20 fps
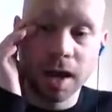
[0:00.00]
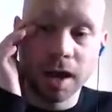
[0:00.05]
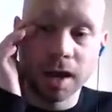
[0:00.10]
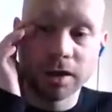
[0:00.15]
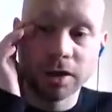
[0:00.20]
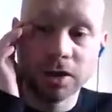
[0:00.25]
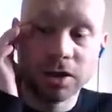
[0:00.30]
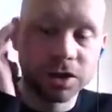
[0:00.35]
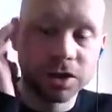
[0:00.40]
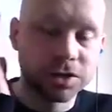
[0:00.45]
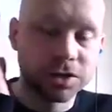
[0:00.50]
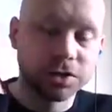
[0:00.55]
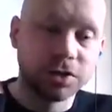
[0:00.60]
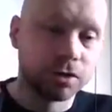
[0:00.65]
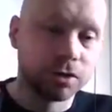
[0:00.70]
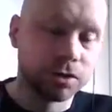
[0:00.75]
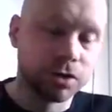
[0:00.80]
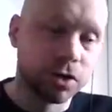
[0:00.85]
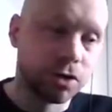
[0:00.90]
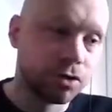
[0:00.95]
you just
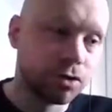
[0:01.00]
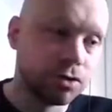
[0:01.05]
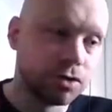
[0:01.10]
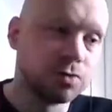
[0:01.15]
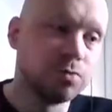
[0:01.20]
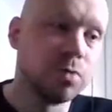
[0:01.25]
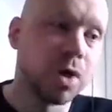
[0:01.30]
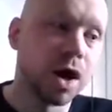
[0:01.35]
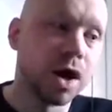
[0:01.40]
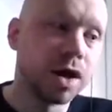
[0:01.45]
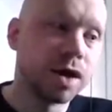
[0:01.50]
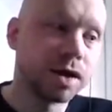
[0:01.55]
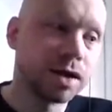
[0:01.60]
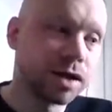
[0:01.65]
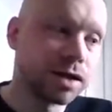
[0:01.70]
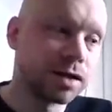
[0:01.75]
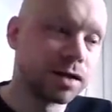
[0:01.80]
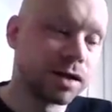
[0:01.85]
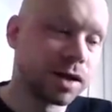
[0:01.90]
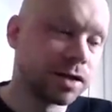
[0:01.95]
don't know who's buying
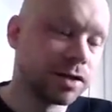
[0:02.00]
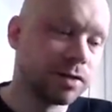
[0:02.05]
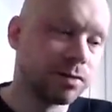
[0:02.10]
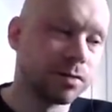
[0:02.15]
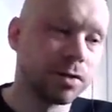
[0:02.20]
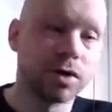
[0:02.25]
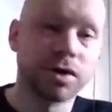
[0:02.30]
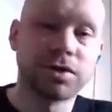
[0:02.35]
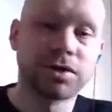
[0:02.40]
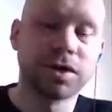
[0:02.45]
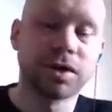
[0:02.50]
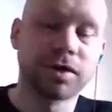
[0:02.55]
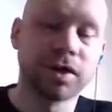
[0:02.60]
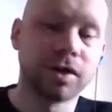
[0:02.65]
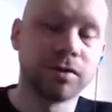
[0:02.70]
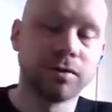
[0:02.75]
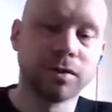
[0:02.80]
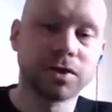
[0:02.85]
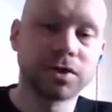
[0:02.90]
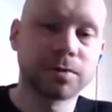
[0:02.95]
it, and I didn't want to take
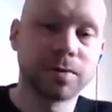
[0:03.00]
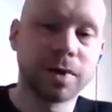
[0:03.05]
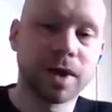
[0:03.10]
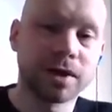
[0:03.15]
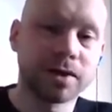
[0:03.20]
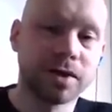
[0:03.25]
that risk back